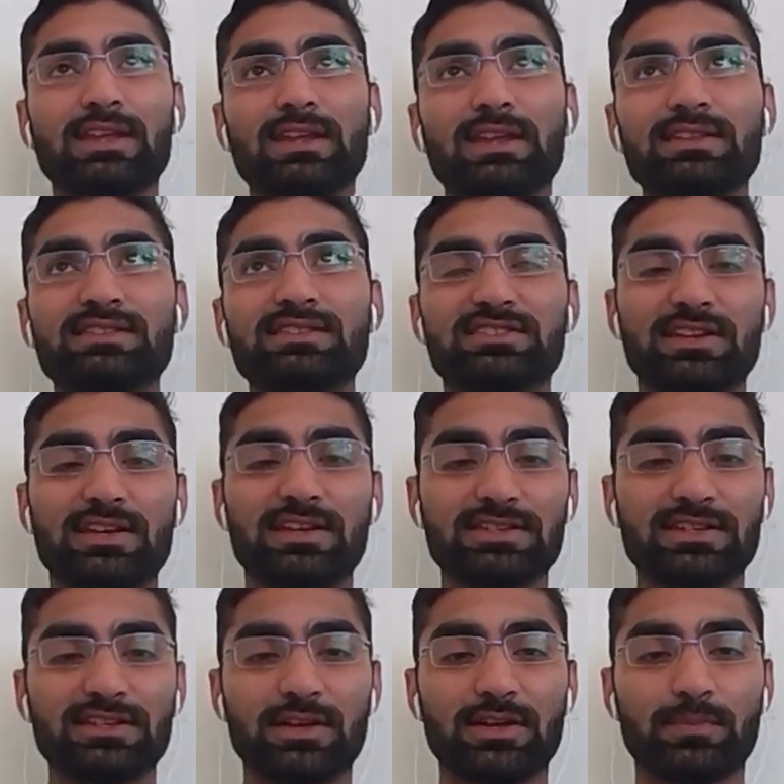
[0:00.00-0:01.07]
he is
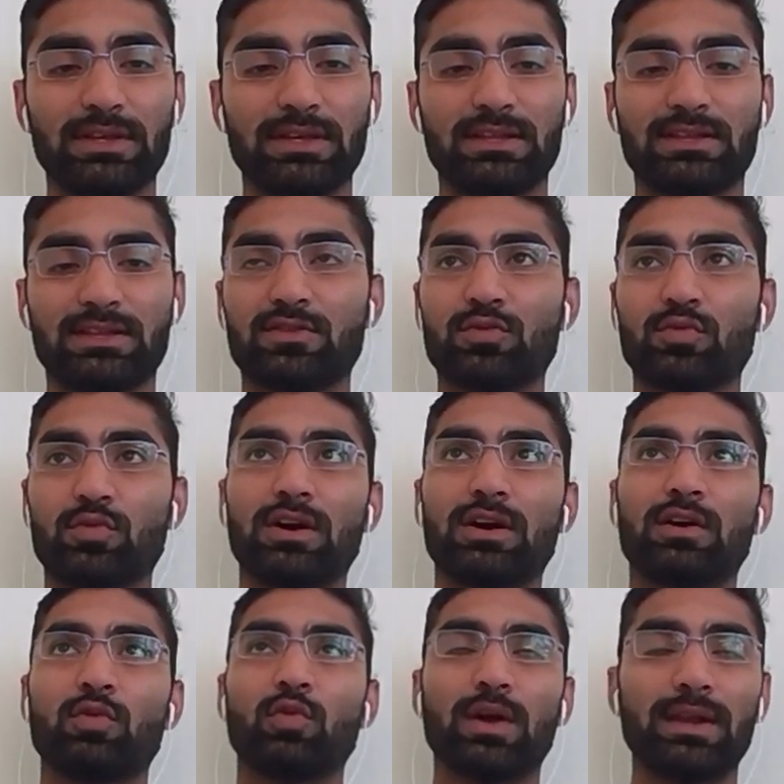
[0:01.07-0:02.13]
changing the place.
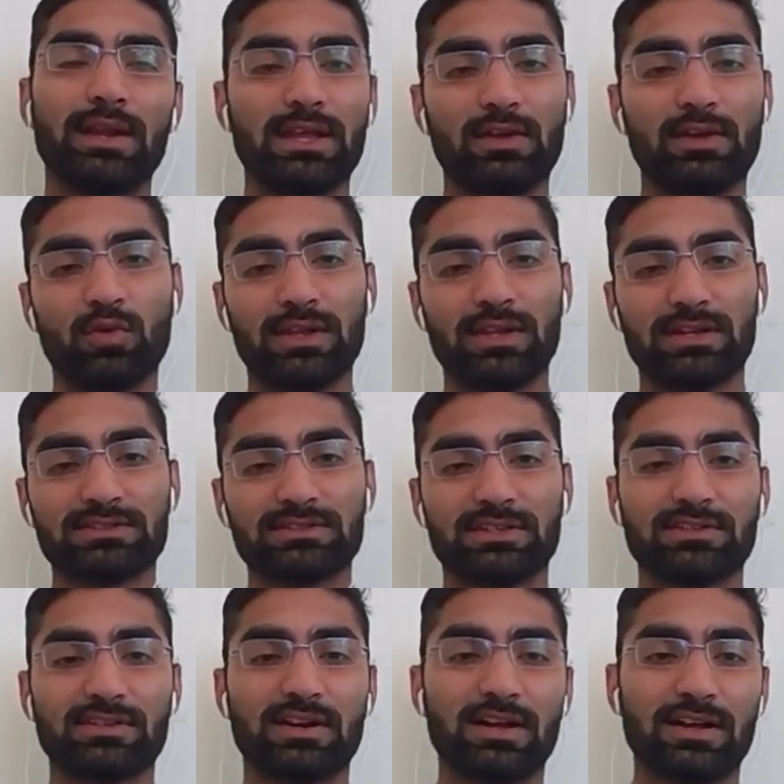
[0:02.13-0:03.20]
One day one
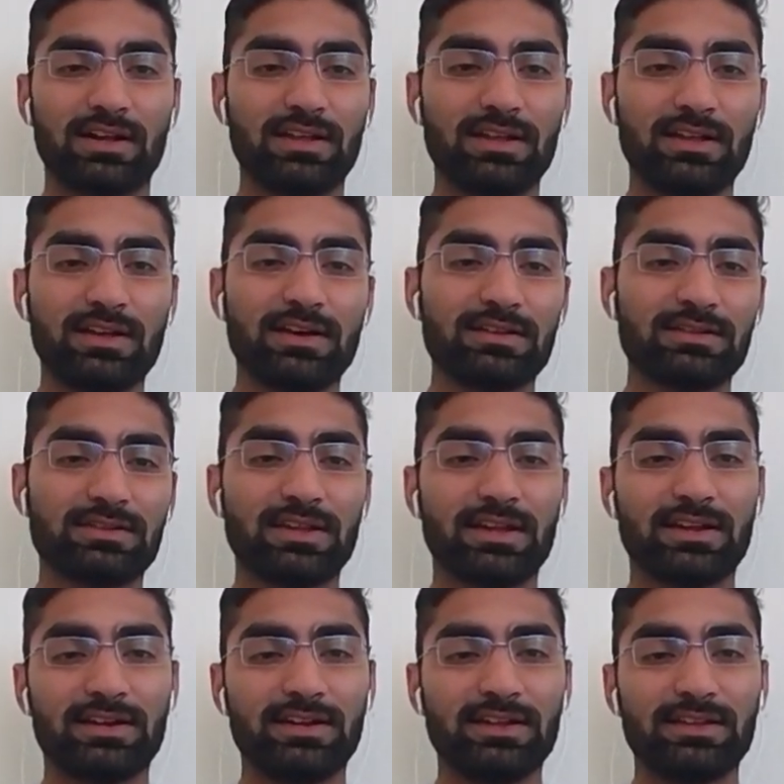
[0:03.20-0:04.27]
nakshatra,
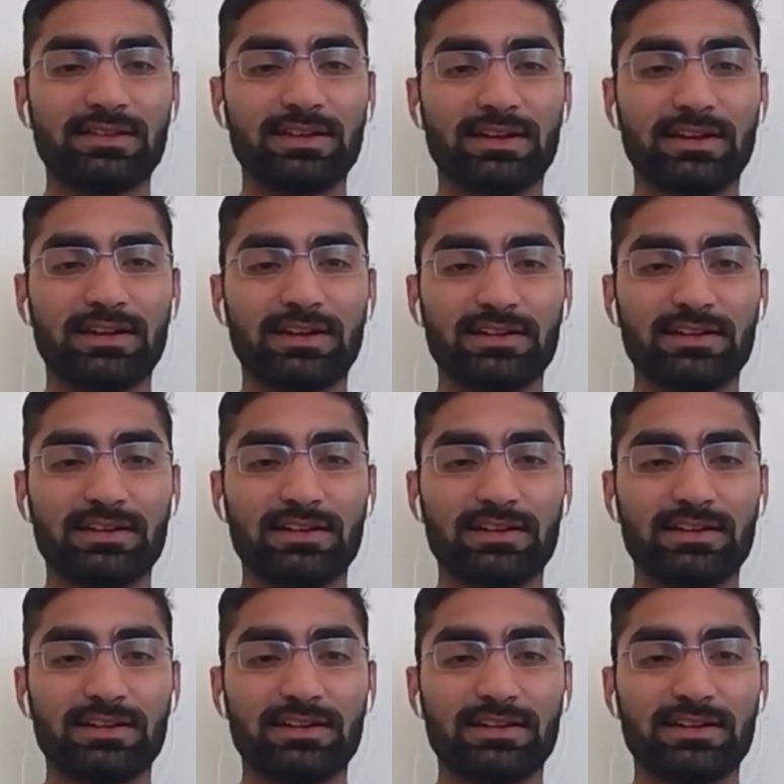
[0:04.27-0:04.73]
second day second